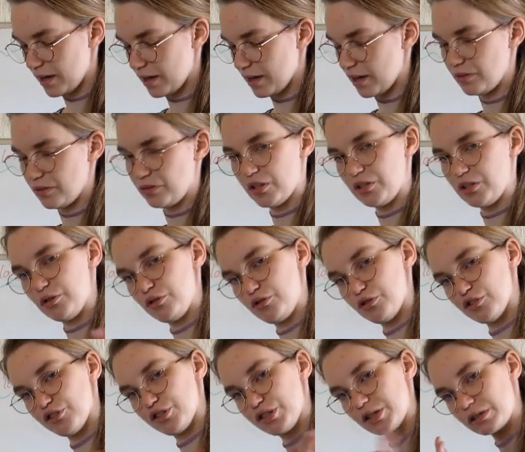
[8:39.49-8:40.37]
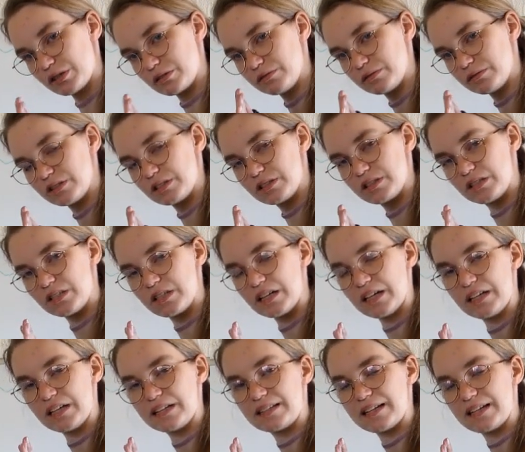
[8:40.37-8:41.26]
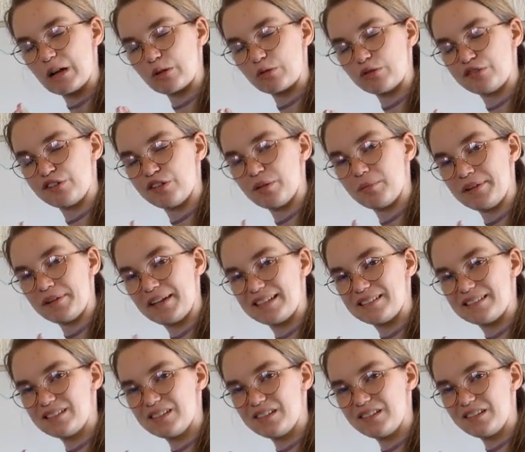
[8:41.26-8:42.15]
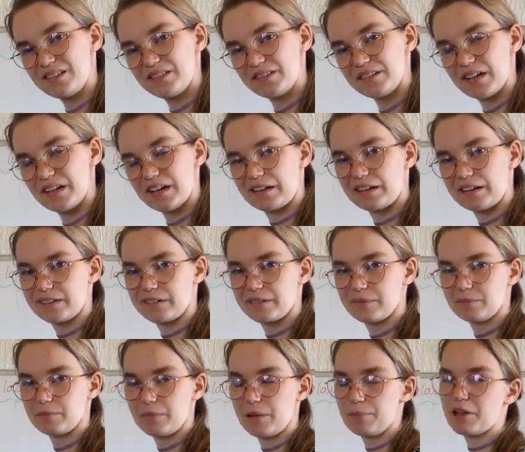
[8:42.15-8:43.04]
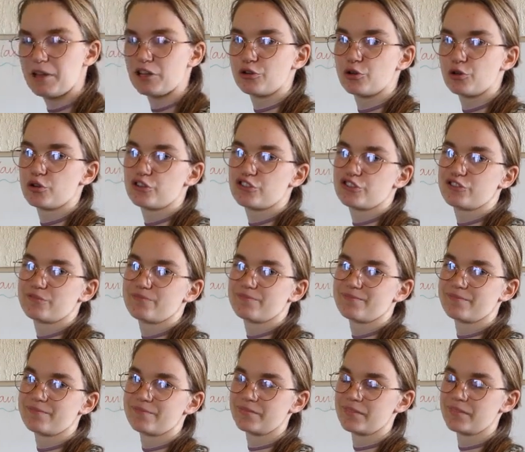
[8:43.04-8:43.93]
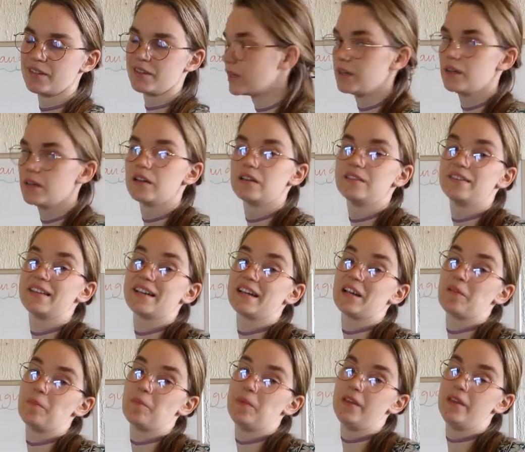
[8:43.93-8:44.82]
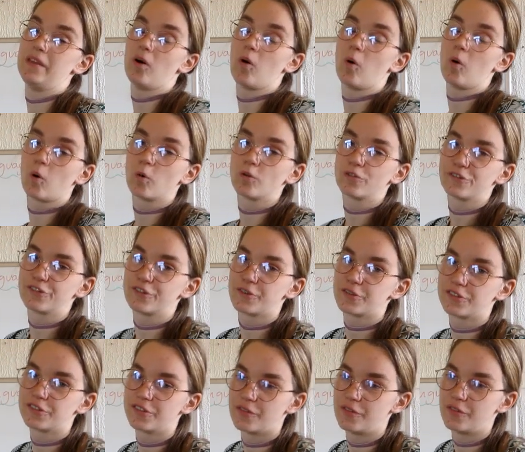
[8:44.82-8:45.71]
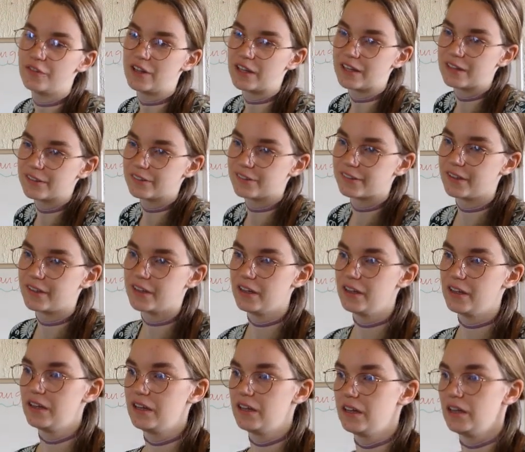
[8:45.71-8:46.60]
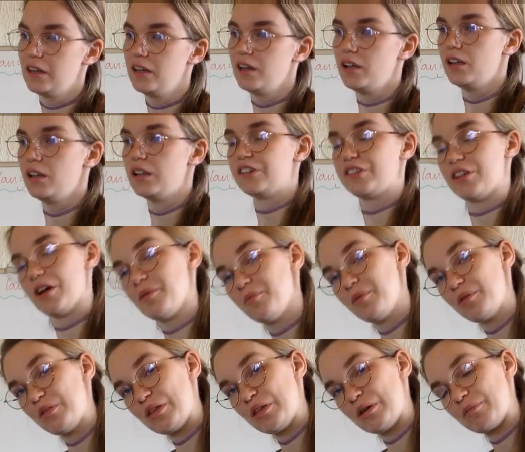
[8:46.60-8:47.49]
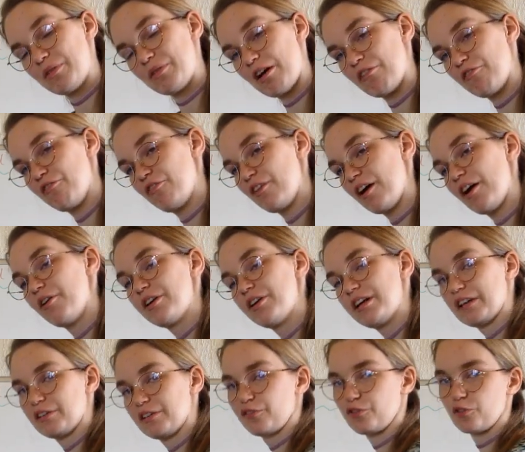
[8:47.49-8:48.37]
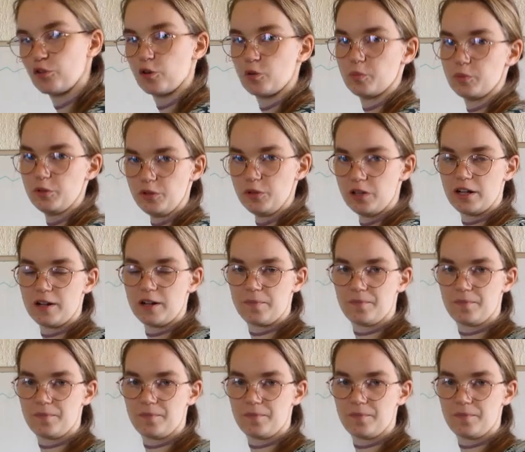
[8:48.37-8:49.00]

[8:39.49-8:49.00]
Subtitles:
and then you just take it down to some letters and make a dot. That could be all sorts of things. Some of them are very informal,